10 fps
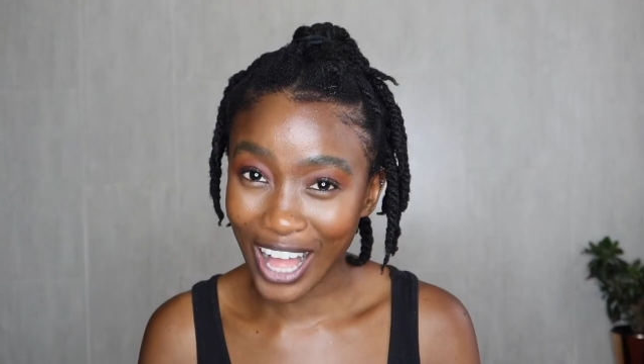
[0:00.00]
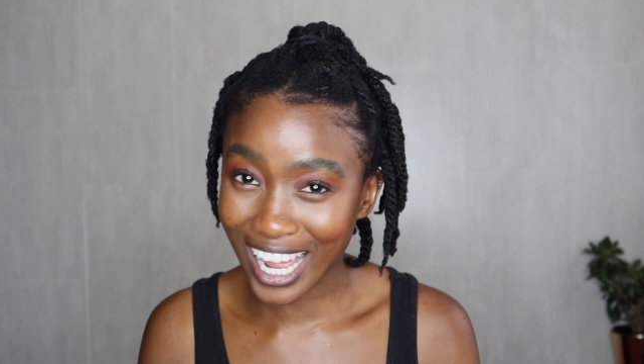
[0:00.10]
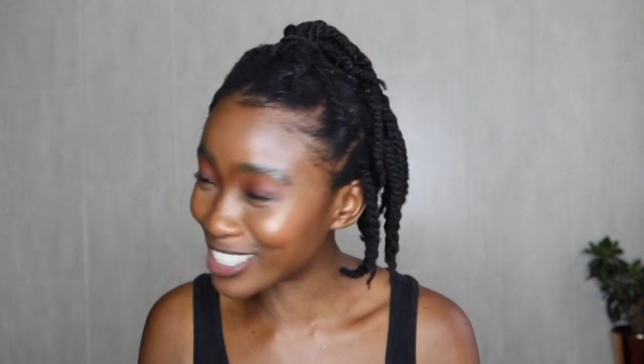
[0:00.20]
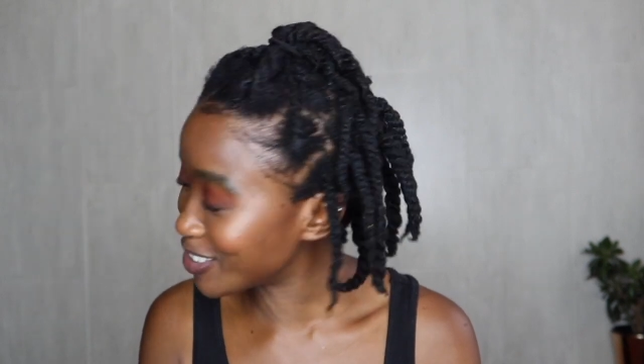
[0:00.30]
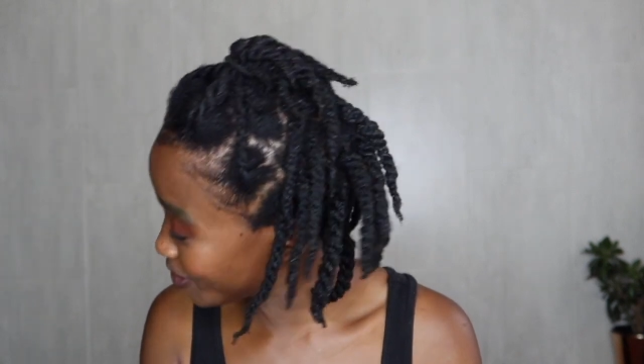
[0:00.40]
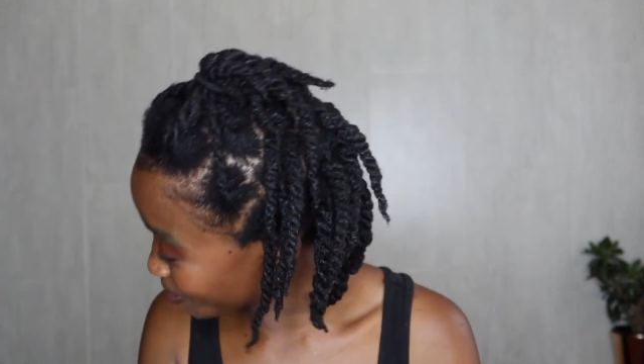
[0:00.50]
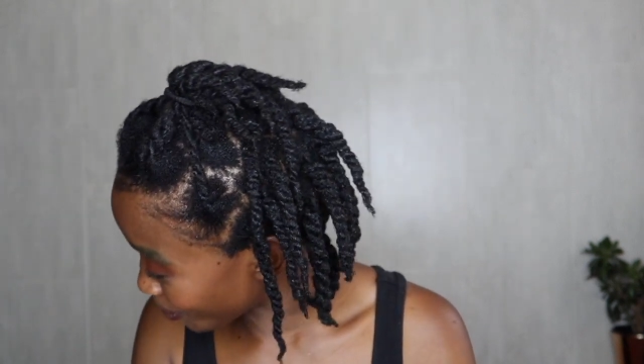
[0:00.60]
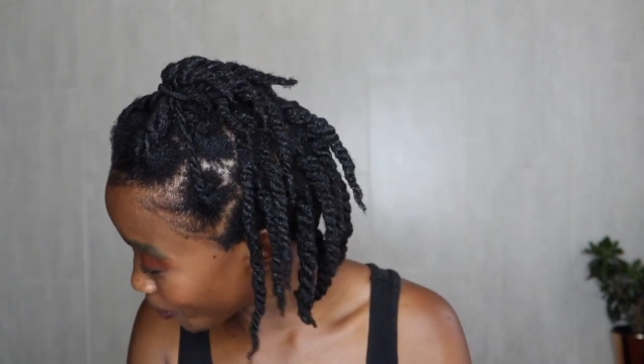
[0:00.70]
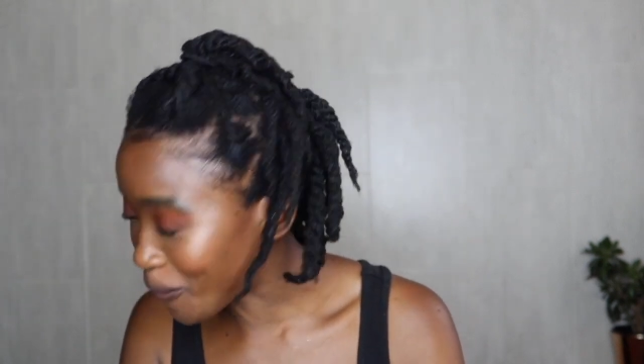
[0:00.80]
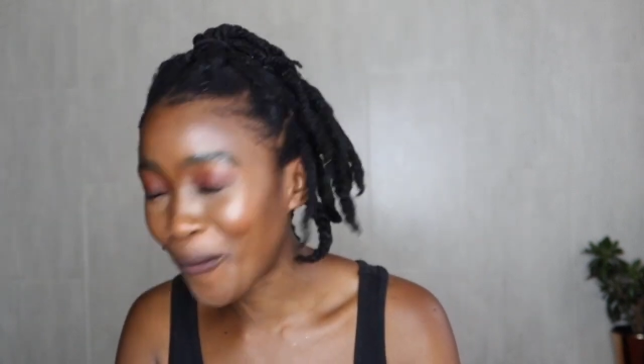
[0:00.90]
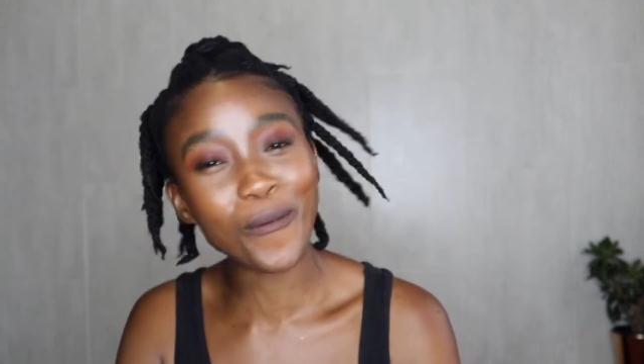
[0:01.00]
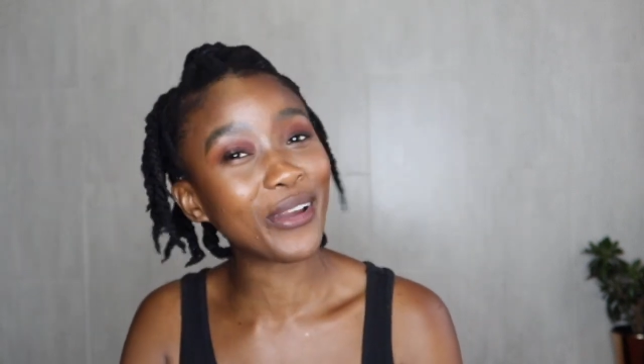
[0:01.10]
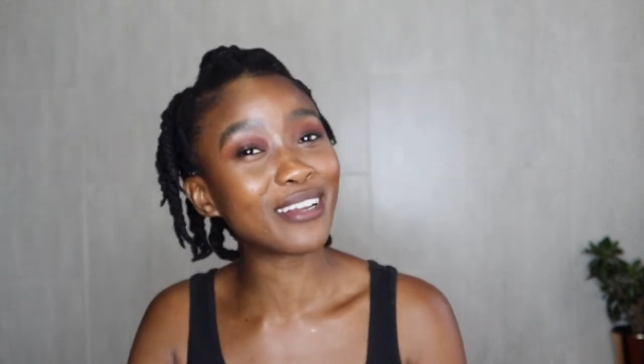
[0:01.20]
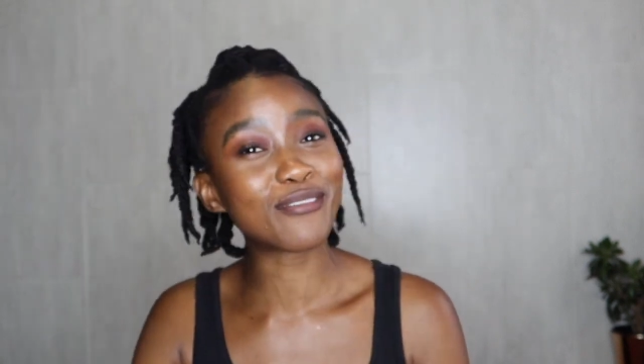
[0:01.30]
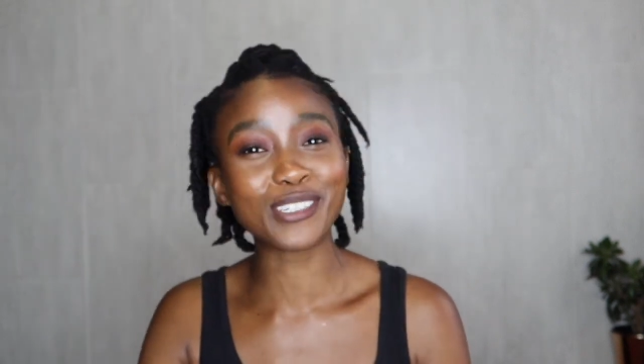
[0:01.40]
I didn't use my
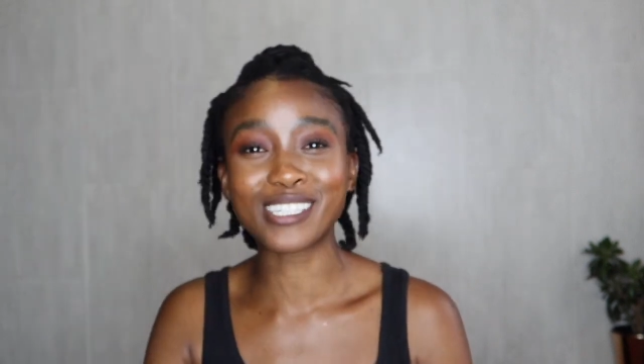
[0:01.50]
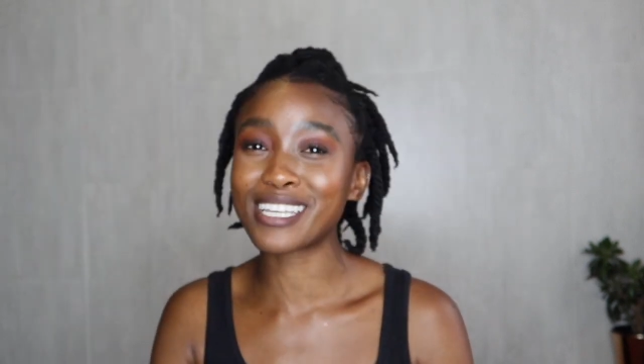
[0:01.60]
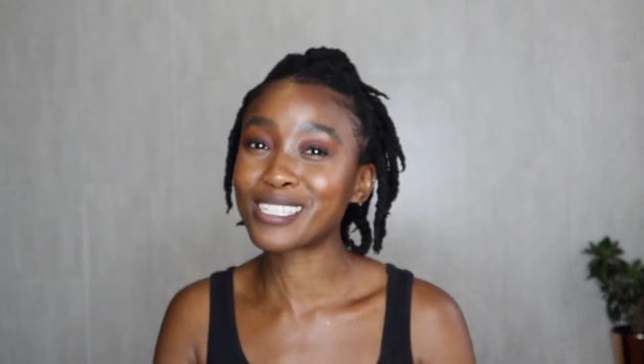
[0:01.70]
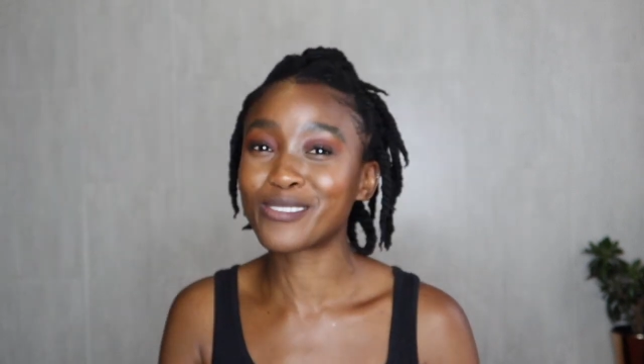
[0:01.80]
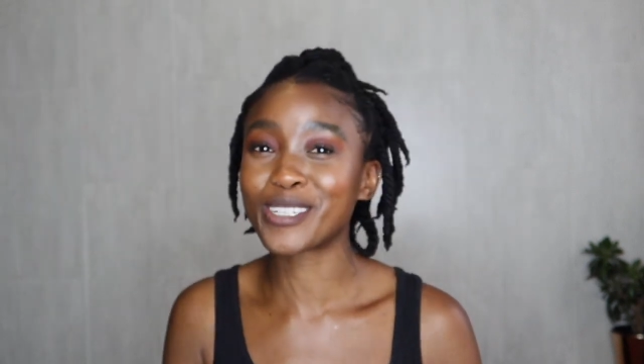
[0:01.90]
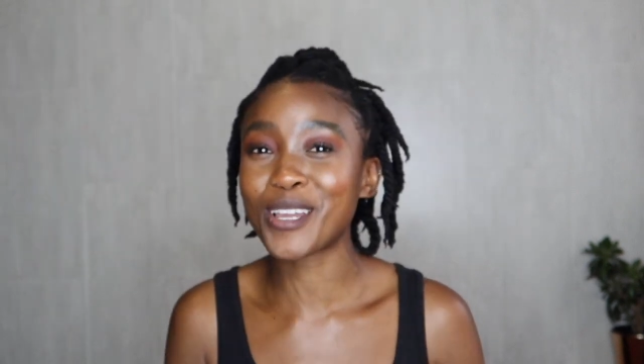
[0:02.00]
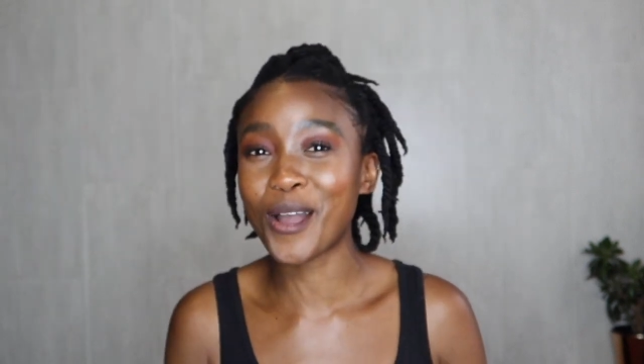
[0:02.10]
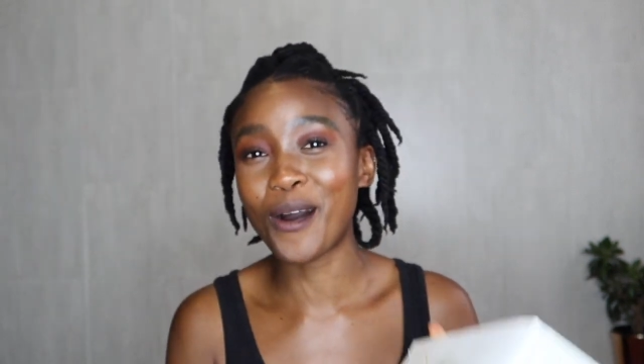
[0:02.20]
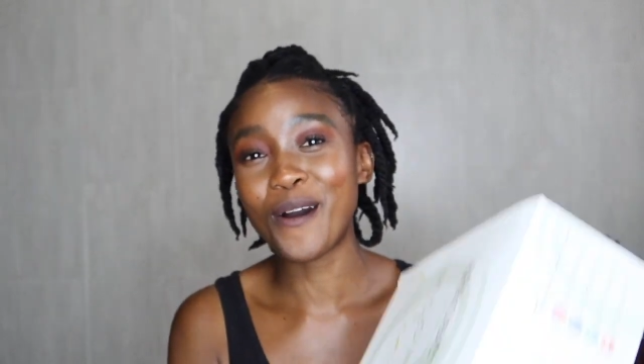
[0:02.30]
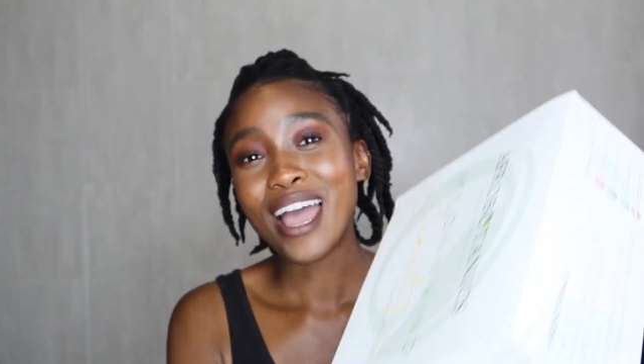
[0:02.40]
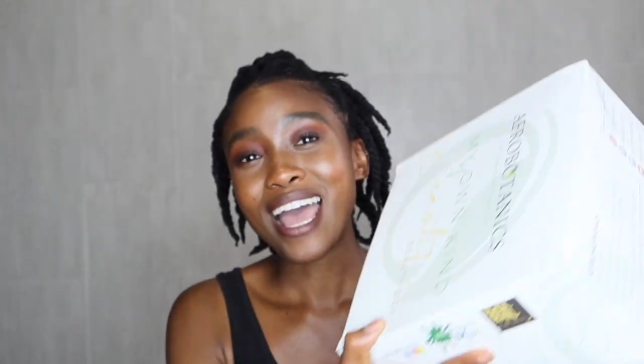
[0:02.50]
coin for today's video.